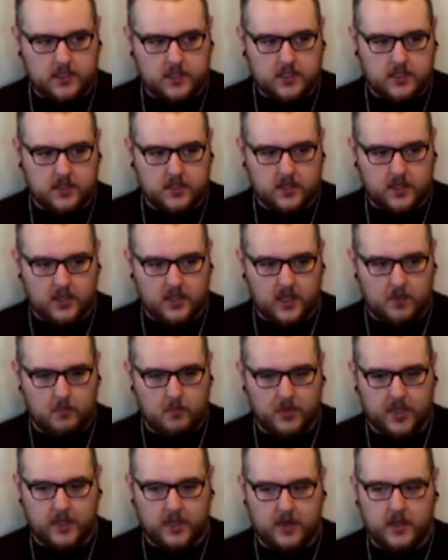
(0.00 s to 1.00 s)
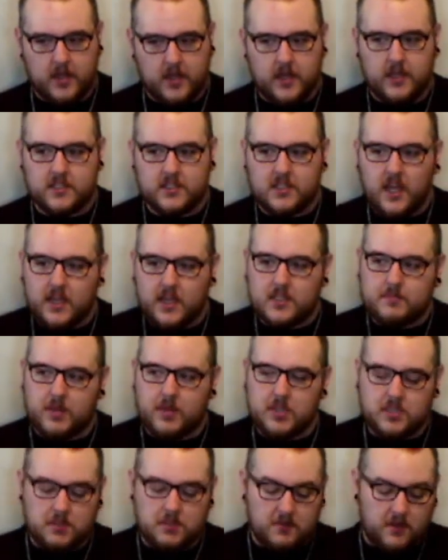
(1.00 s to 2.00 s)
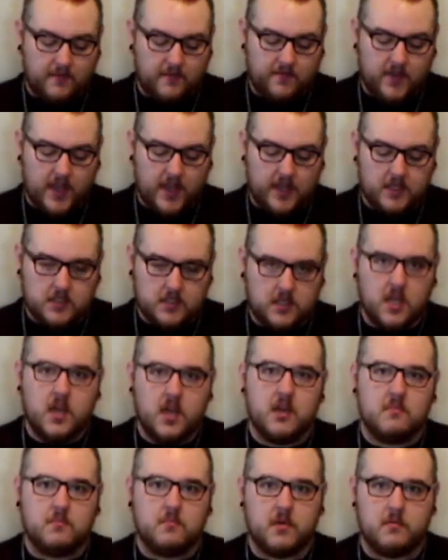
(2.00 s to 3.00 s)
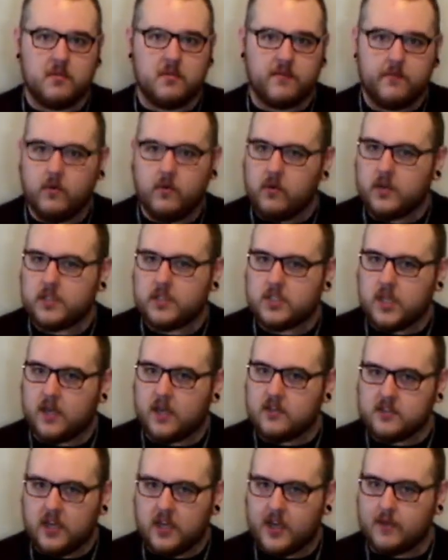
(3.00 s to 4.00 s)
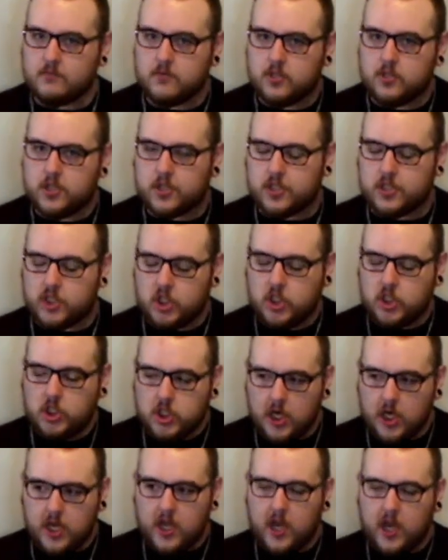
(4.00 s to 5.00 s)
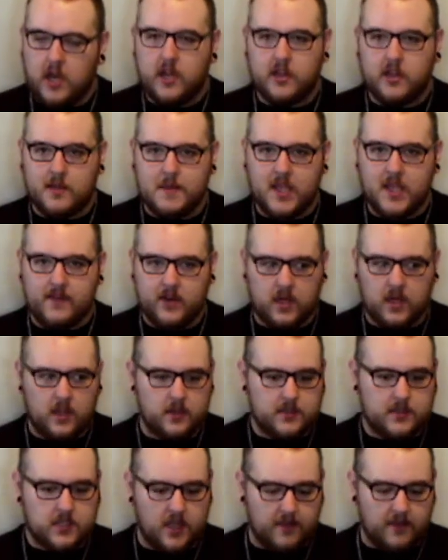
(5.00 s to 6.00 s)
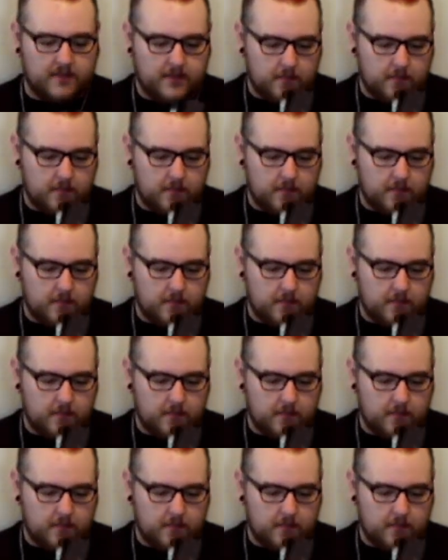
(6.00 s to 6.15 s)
isn't Colombian, it's not as punchy in the face, but before it sounds like I'm just shitting on it, let me give it another sniff.